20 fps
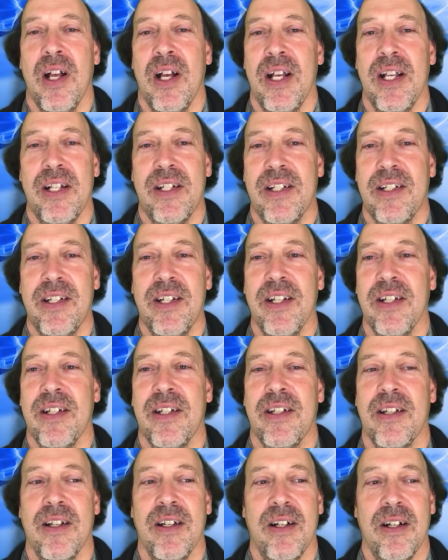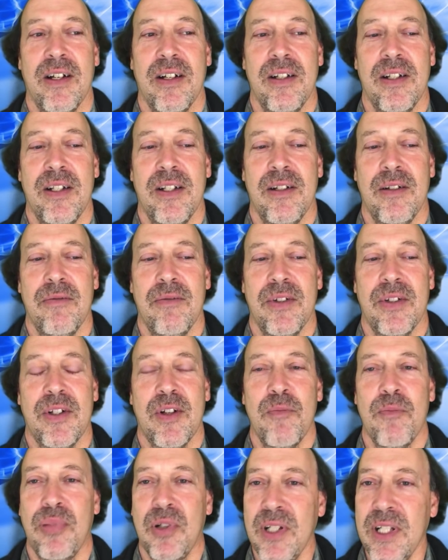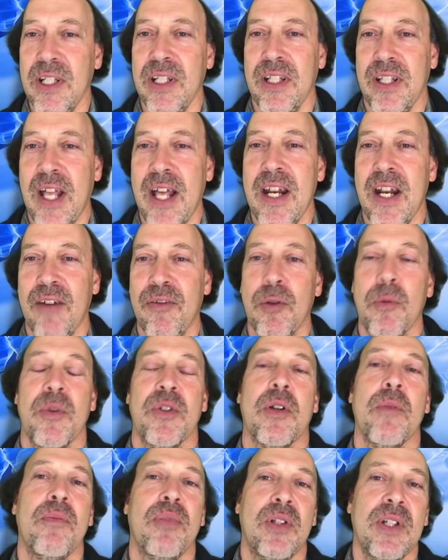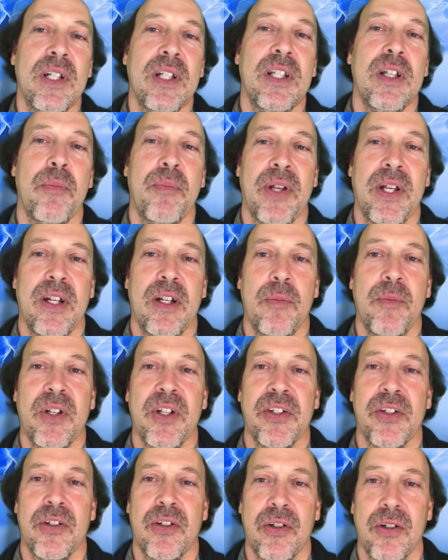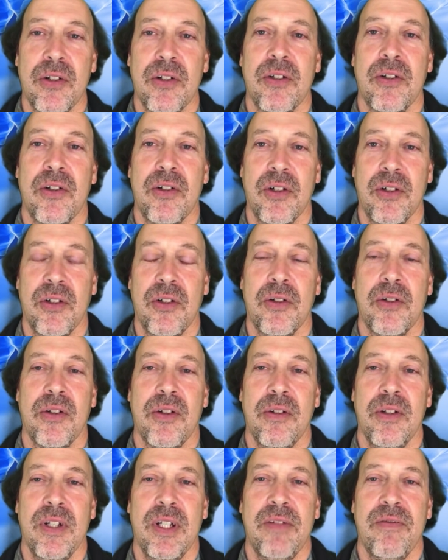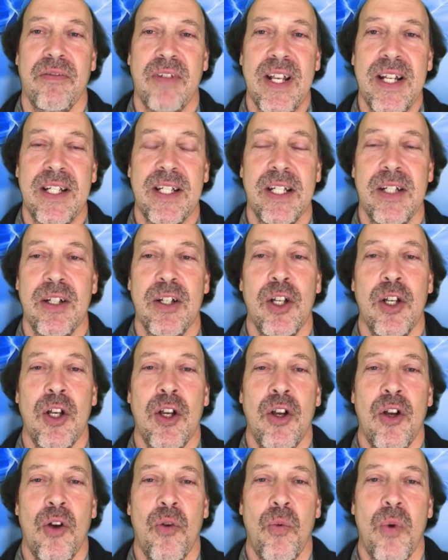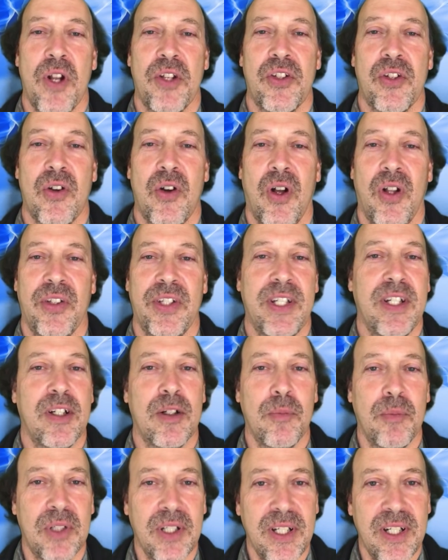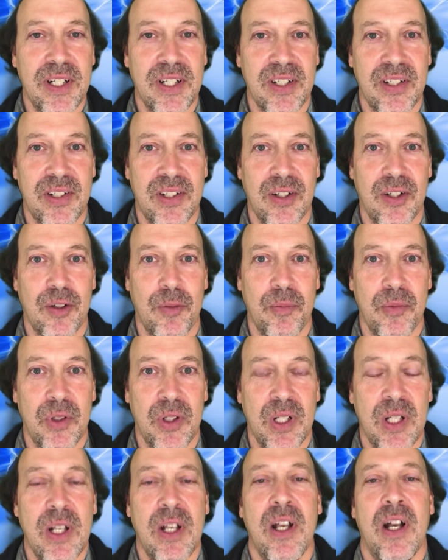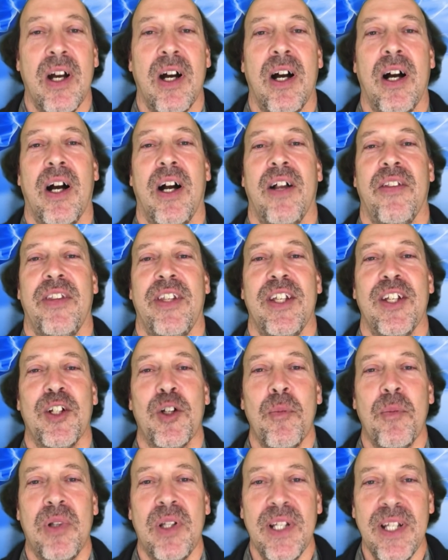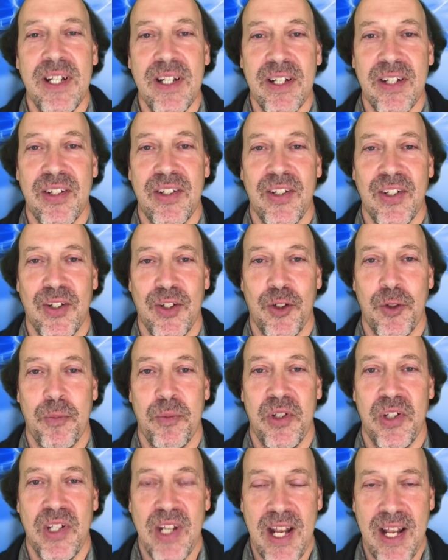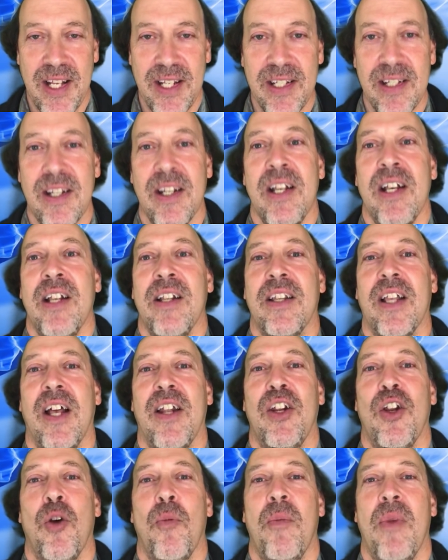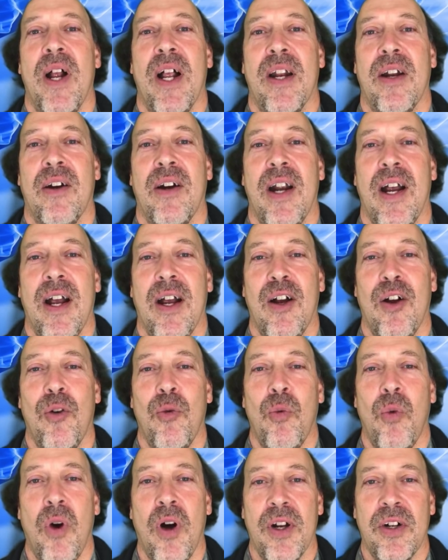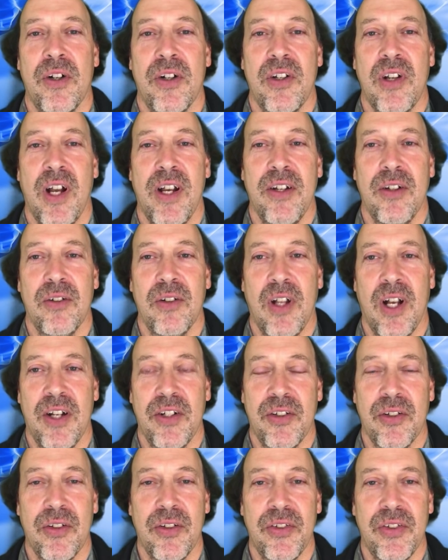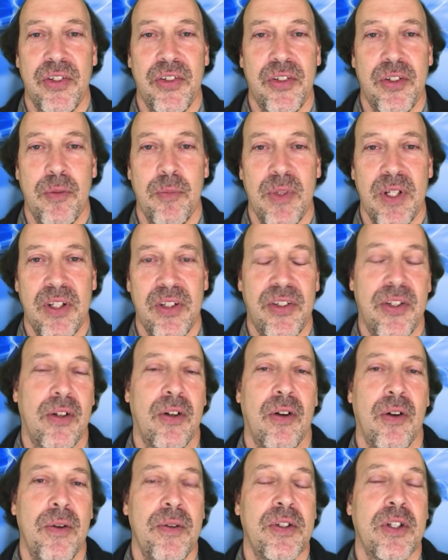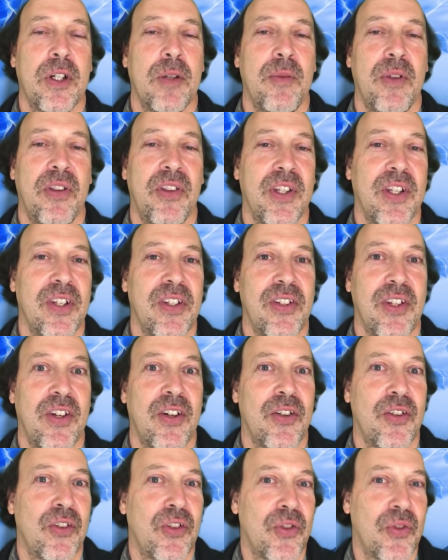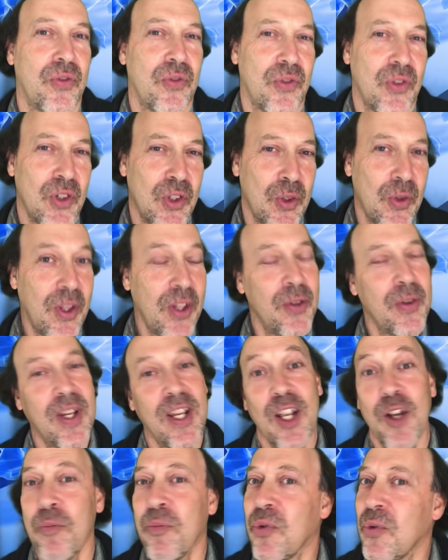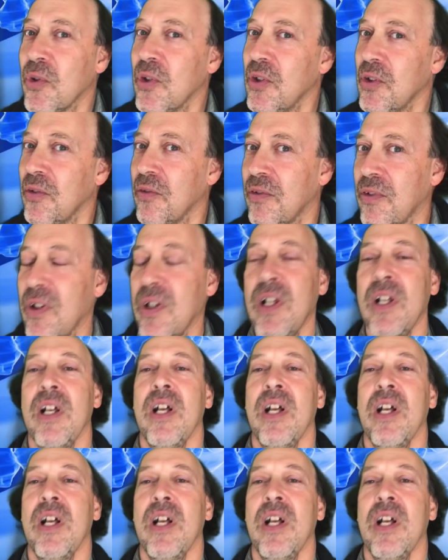That effort was completely abandoned because Kurt Godel invented what's called the Incompleteness Theorem. The Incompleteness Theorem says that no matter how watertight your logical system is, there are always going to be things that are true that you can't prove.